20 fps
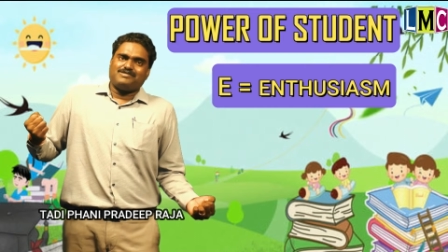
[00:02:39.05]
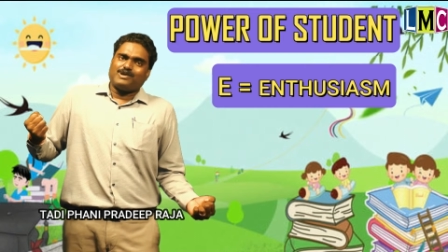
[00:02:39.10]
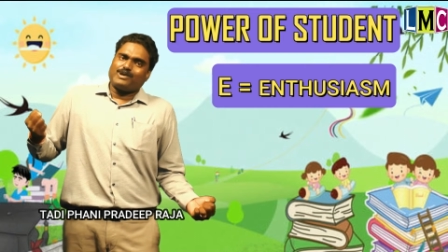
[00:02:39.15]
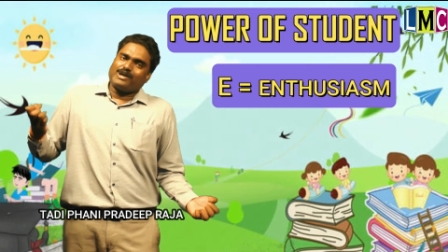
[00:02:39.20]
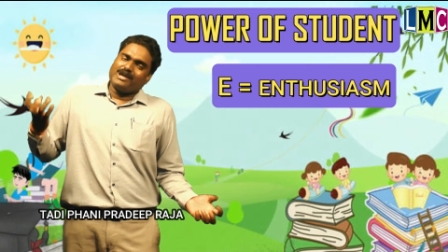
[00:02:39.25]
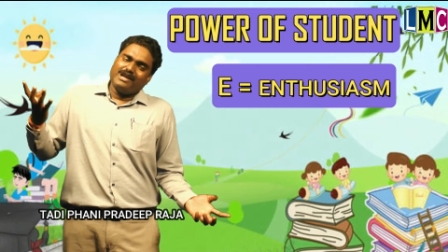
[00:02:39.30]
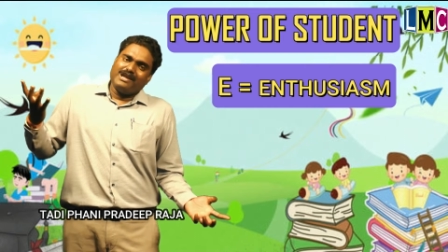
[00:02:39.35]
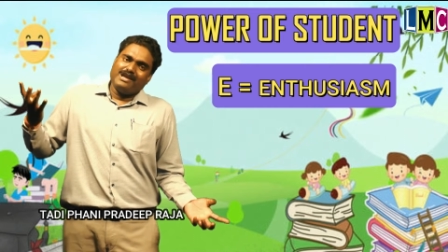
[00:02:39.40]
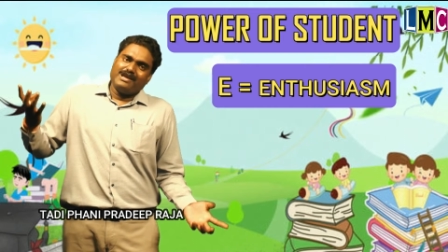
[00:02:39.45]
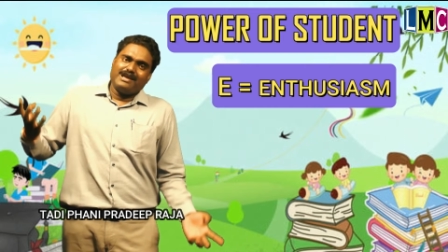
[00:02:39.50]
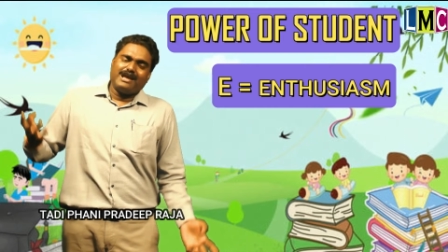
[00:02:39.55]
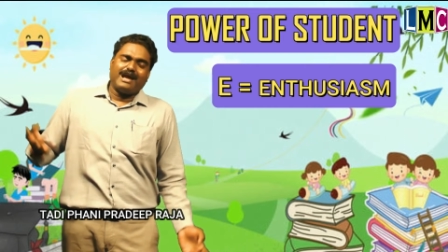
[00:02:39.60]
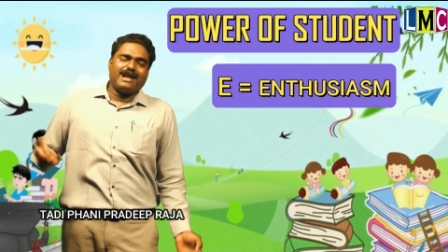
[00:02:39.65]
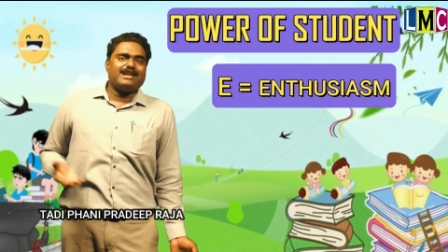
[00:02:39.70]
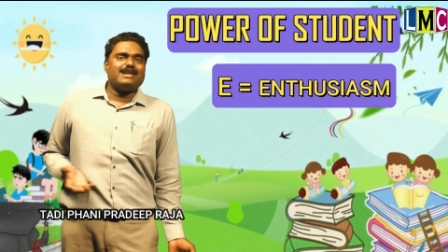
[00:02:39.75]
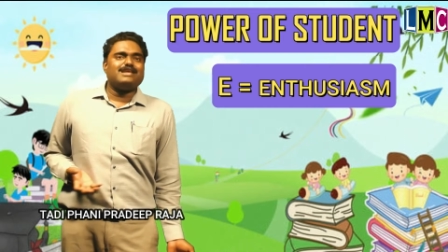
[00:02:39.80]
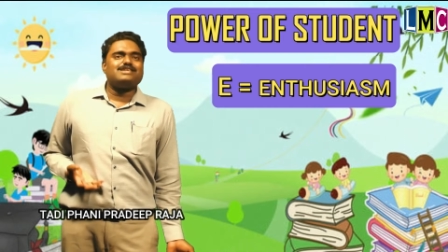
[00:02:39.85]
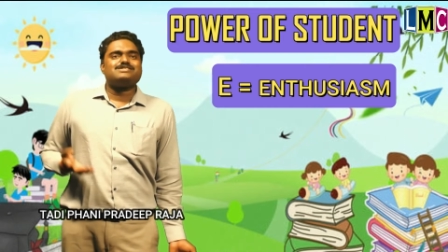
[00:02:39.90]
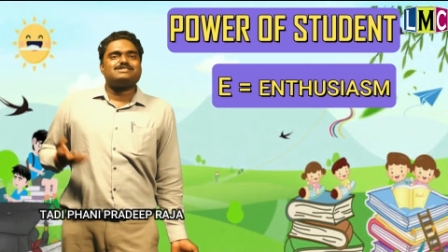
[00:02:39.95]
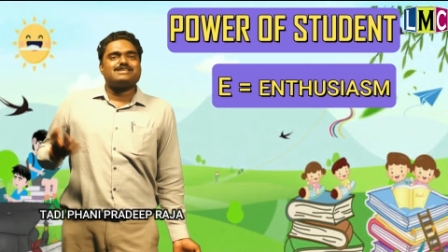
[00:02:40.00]
okay,
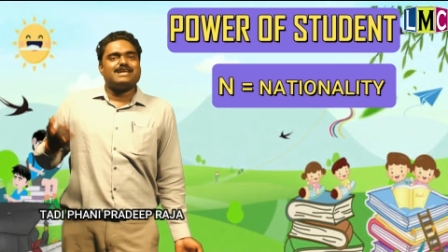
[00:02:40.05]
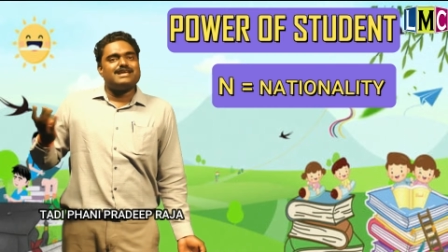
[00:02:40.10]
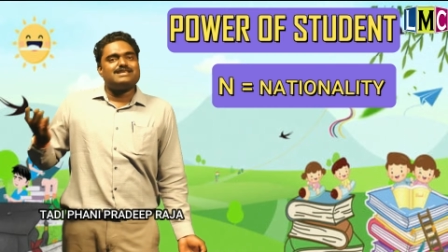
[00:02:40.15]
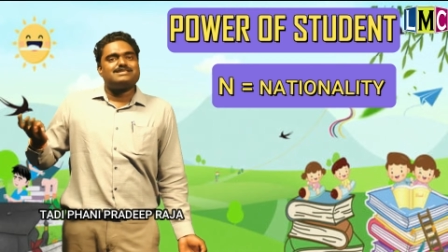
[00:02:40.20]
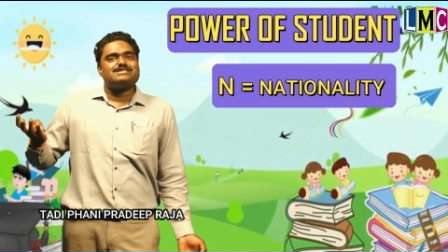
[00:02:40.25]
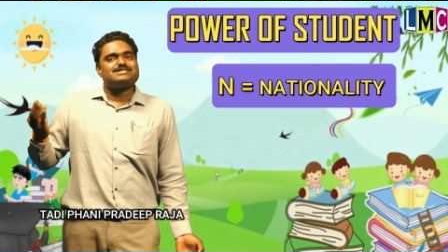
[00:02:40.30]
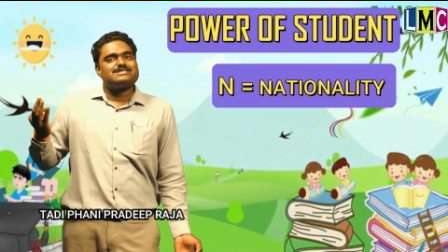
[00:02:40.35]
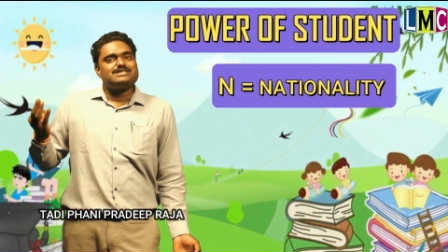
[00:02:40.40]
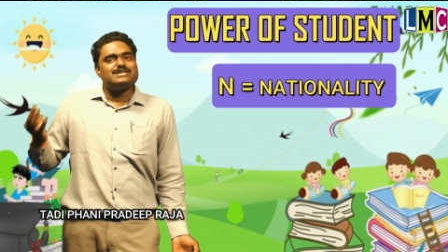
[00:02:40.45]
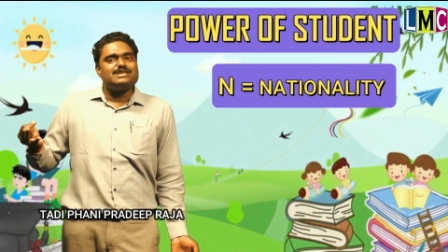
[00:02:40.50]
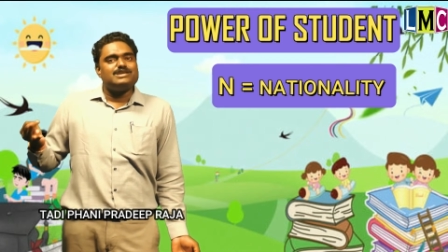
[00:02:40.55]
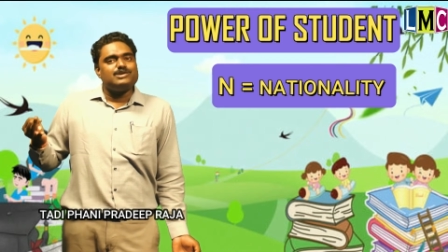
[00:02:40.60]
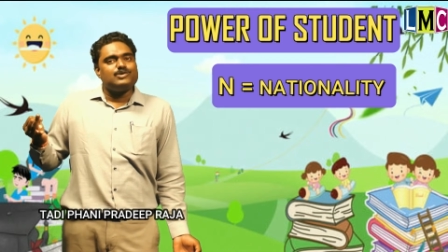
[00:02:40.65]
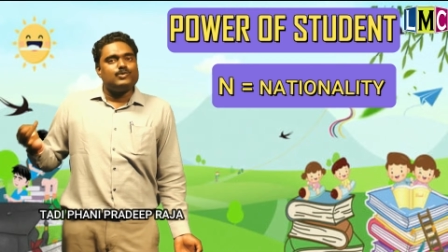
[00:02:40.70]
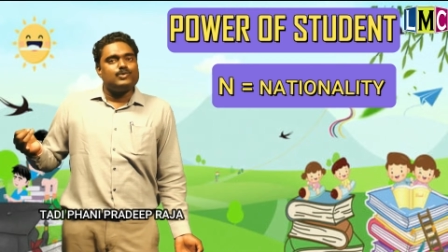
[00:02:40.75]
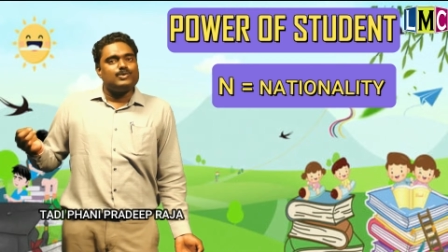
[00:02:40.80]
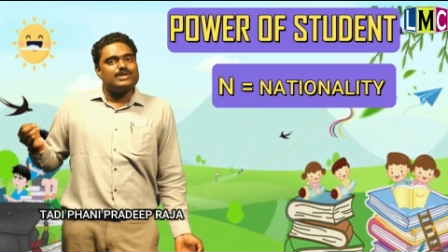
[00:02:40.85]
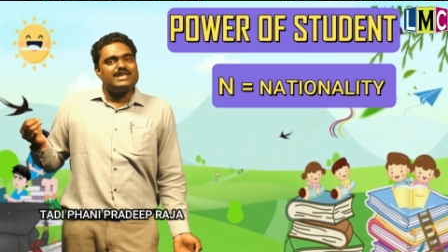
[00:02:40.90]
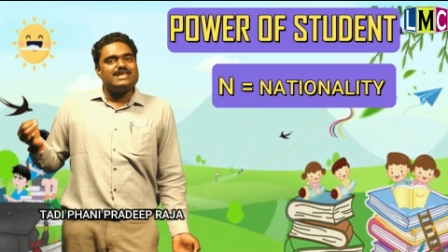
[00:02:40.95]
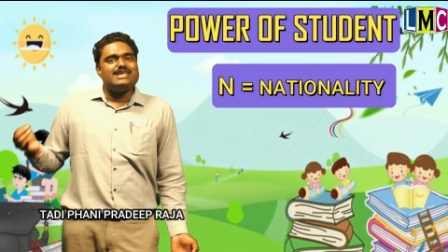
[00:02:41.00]
and next S T
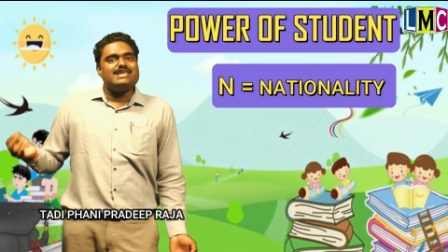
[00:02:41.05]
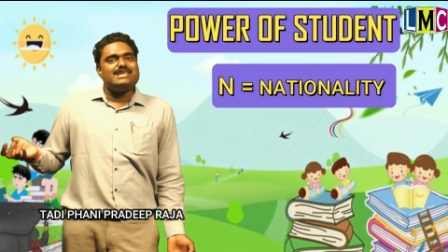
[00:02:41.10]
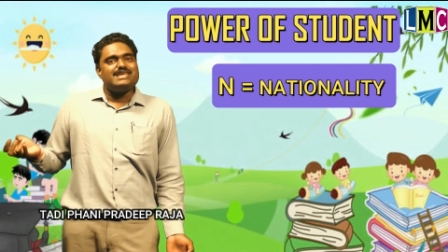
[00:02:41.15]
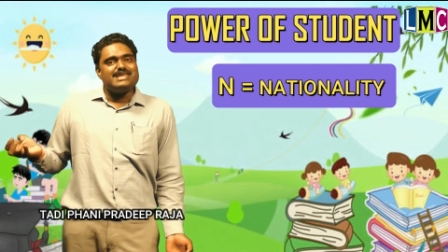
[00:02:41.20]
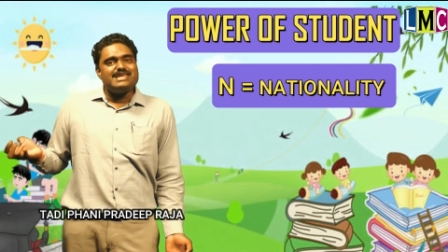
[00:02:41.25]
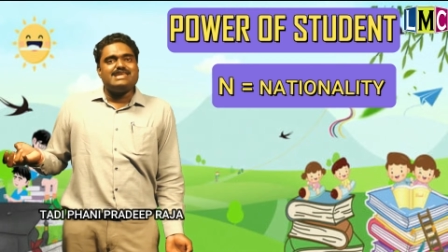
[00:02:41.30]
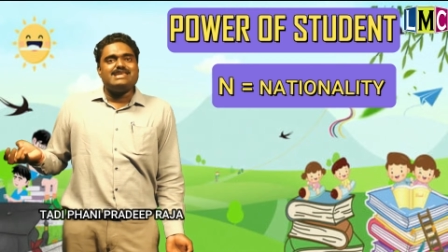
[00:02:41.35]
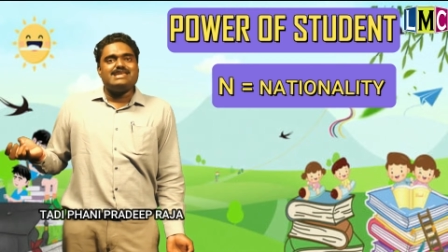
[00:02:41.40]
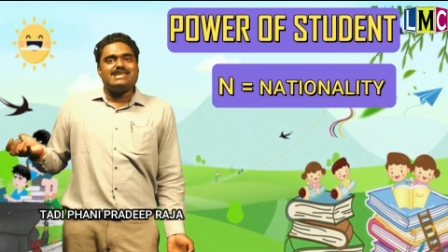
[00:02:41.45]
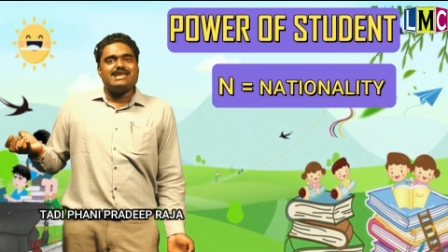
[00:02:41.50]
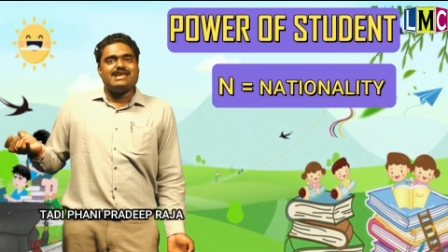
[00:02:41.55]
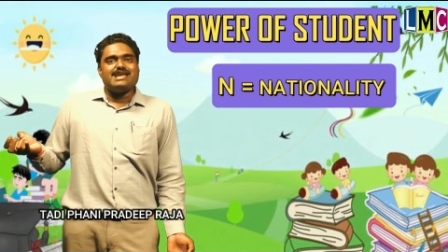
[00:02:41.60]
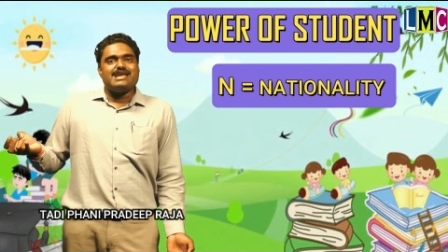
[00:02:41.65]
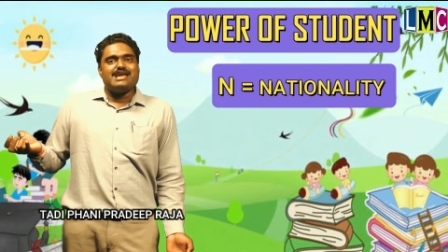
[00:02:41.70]
U D E,